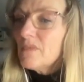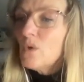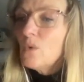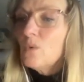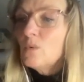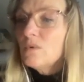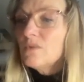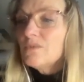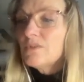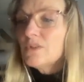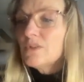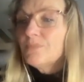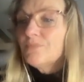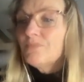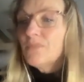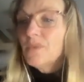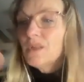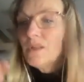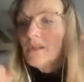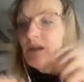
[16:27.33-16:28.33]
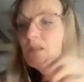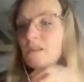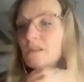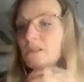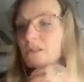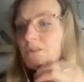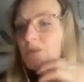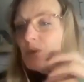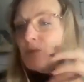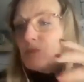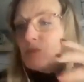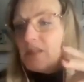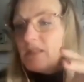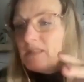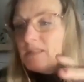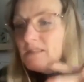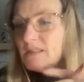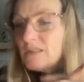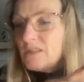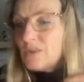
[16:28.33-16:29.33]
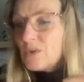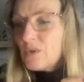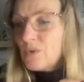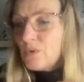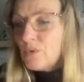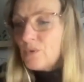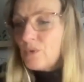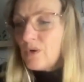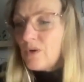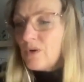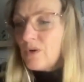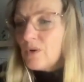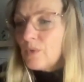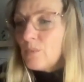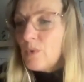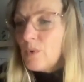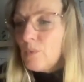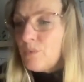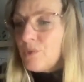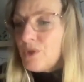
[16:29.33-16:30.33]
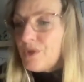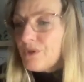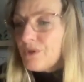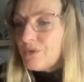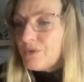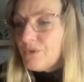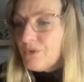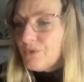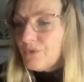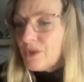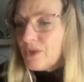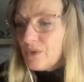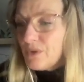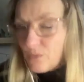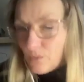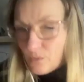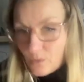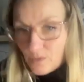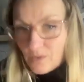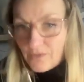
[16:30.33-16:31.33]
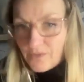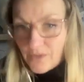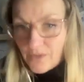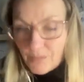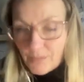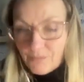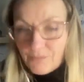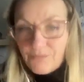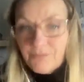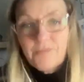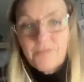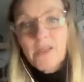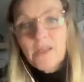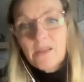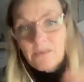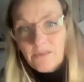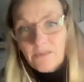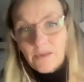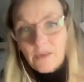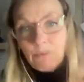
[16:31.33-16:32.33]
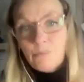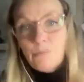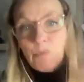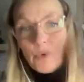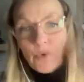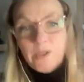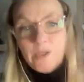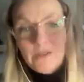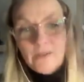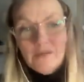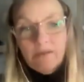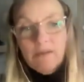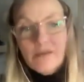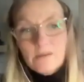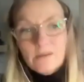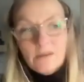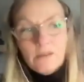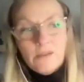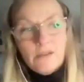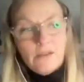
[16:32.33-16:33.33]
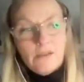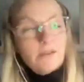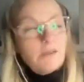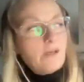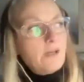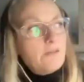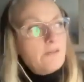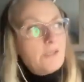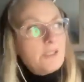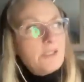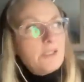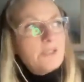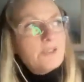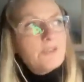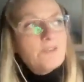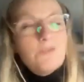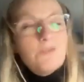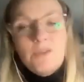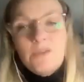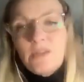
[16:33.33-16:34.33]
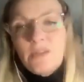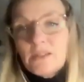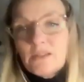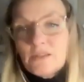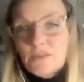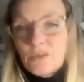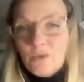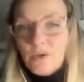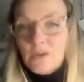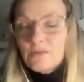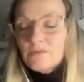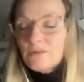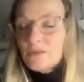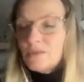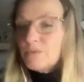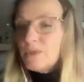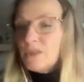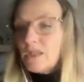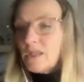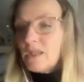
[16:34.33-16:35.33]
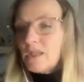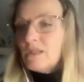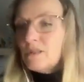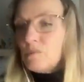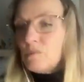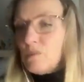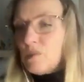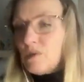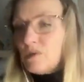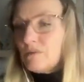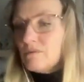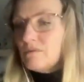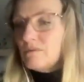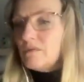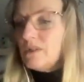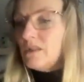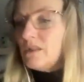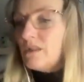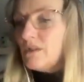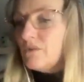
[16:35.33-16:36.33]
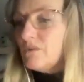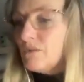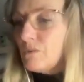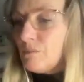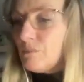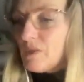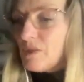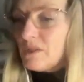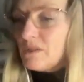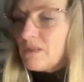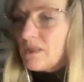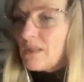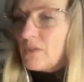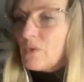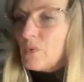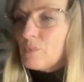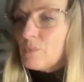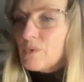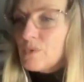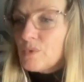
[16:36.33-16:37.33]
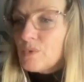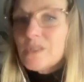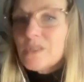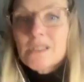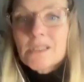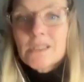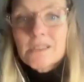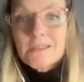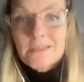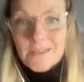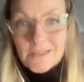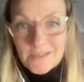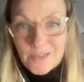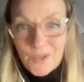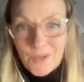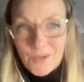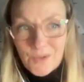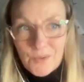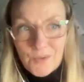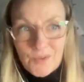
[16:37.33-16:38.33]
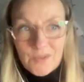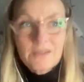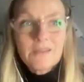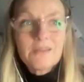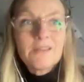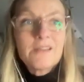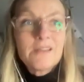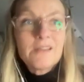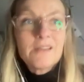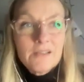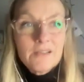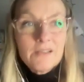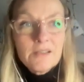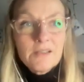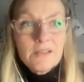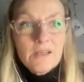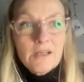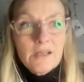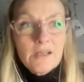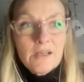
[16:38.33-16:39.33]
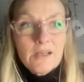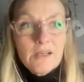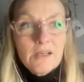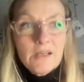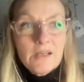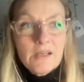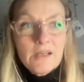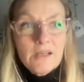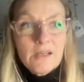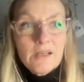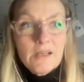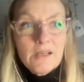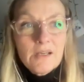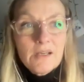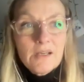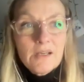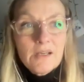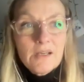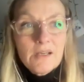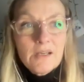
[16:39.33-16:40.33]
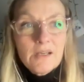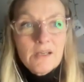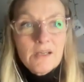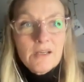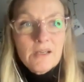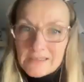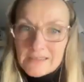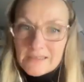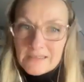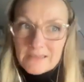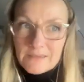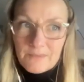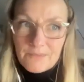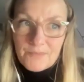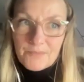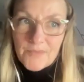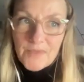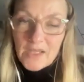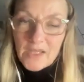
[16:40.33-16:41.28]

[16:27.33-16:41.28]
All of them. So please know I will be answering all of them at some point over the next few days, not over the weekend, but, from Monday onwards. So have a great day, guys.